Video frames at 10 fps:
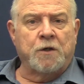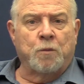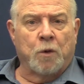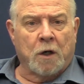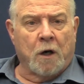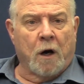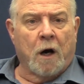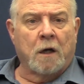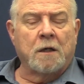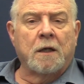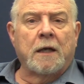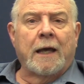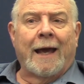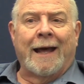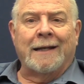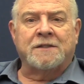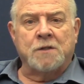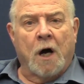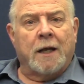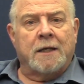work hard, and it's
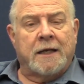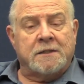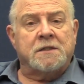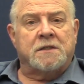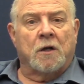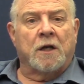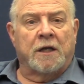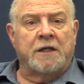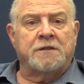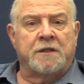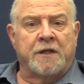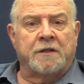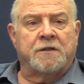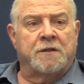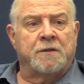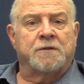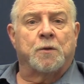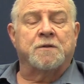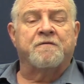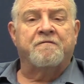not necessarily an easy thing to do,
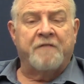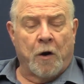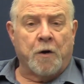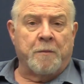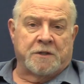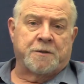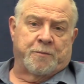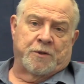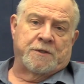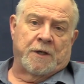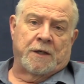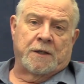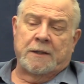so it's very much appreciated.